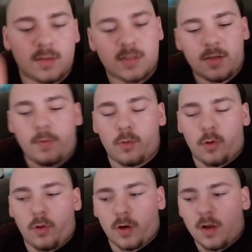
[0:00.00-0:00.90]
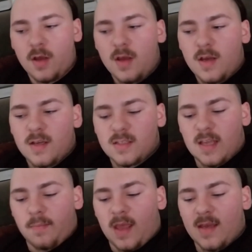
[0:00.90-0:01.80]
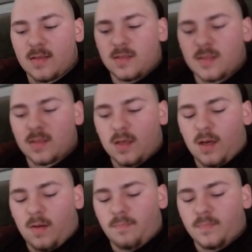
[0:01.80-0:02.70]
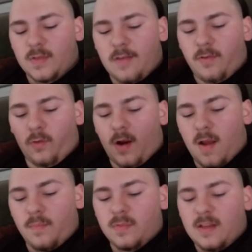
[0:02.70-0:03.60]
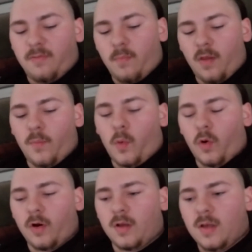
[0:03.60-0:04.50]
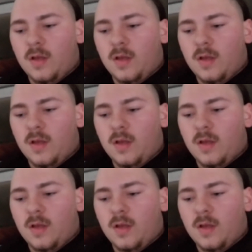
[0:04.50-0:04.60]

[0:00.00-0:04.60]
CPU cooler, same case, different RAM, different motherboard.